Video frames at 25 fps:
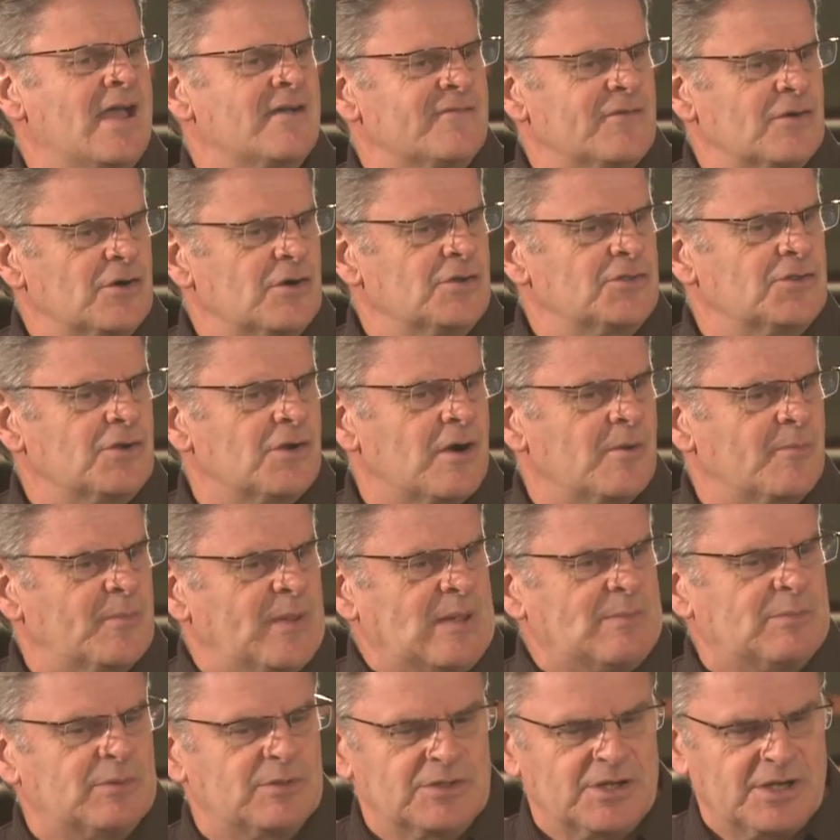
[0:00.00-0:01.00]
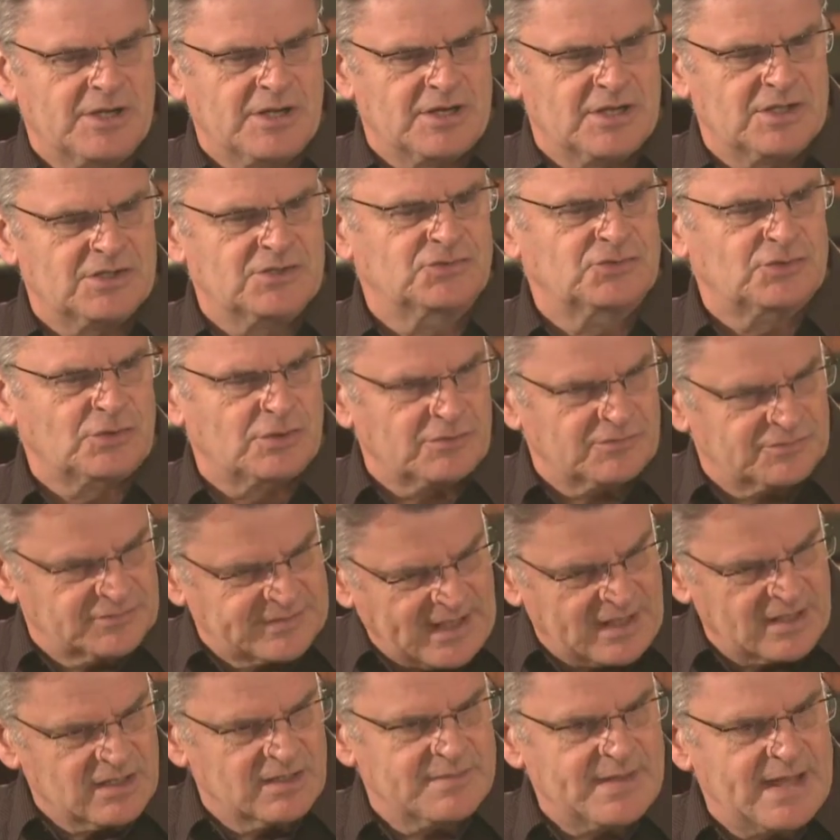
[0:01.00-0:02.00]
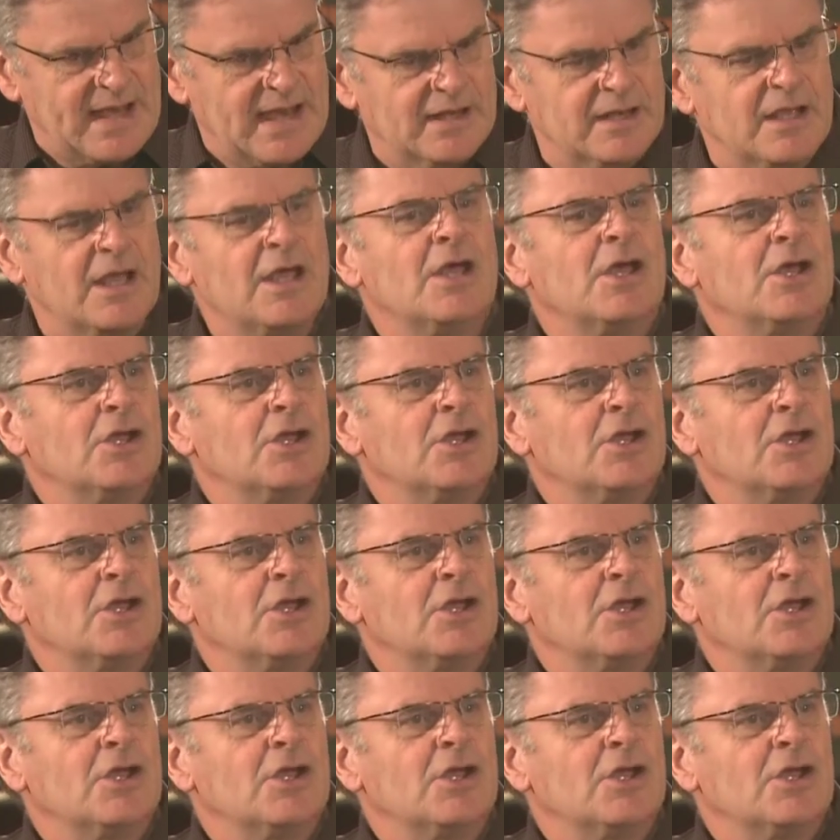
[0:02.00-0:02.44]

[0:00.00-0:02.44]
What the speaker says: have heard there are people that are going to sort of tell him that